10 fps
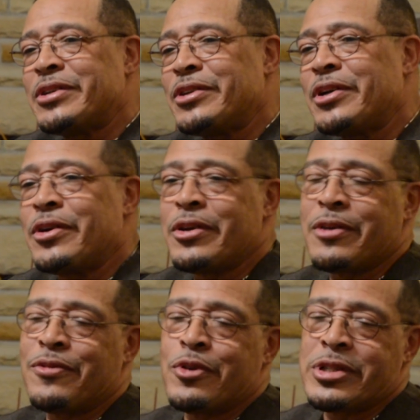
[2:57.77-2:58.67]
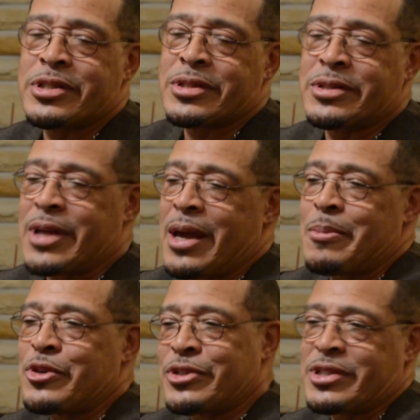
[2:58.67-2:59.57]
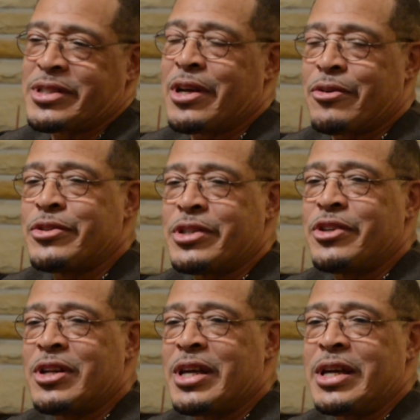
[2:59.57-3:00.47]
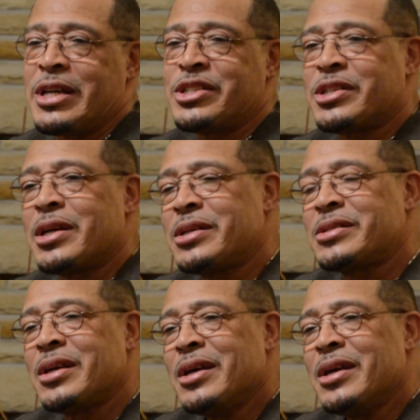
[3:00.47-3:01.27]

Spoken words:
You go to your voice stammers and stutters and your leg shakes.